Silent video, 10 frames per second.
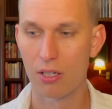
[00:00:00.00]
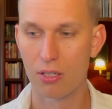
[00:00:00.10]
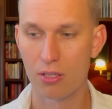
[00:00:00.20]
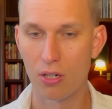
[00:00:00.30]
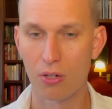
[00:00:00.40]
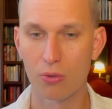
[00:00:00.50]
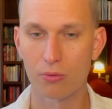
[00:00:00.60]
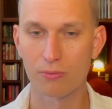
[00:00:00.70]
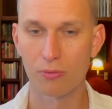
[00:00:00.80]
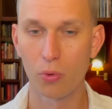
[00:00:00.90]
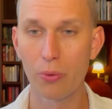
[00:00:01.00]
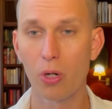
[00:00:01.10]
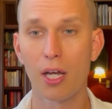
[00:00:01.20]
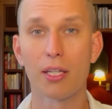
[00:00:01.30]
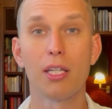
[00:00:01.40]
So we were
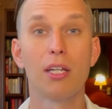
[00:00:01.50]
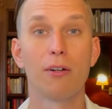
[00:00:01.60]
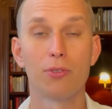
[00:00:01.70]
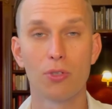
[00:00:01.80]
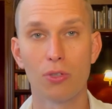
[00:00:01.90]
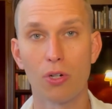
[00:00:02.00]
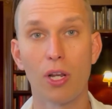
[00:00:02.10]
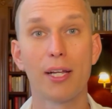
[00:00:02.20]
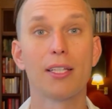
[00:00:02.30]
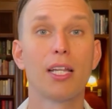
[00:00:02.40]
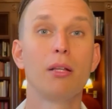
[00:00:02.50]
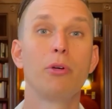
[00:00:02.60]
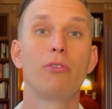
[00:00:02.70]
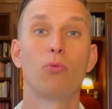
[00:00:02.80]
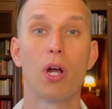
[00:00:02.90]
lucky enough to collect a little
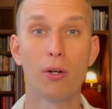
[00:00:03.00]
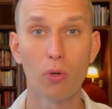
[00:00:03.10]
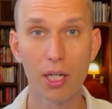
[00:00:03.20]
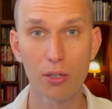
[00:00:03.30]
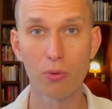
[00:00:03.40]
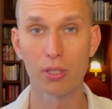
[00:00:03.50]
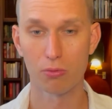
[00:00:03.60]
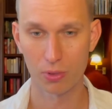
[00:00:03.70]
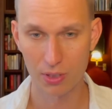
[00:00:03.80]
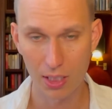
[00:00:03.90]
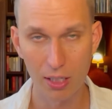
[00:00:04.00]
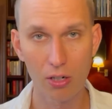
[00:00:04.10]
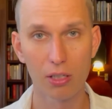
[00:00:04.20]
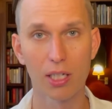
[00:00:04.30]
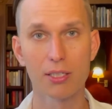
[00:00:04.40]
bit of runway with selling
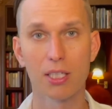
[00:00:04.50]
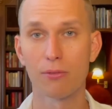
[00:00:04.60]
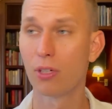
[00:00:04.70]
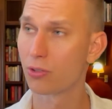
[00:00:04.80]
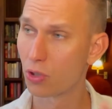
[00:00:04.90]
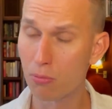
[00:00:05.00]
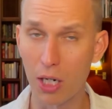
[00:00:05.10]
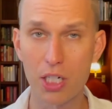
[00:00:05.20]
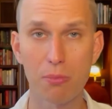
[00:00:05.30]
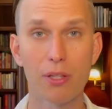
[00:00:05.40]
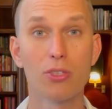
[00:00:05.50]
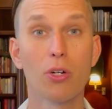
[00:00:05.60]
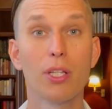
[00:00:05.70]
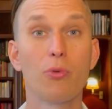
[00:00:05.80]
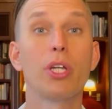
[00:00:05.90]
all that stuff, not too much, but
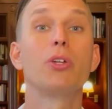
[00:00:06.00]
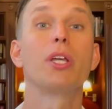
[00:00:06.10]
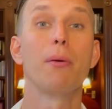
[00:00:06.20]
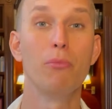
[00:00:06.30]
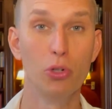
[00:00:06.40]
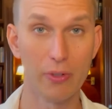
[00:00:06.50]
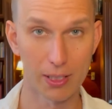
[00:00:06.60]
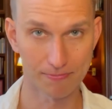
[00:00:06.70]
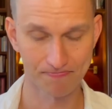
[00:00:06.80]
so that we could get moving.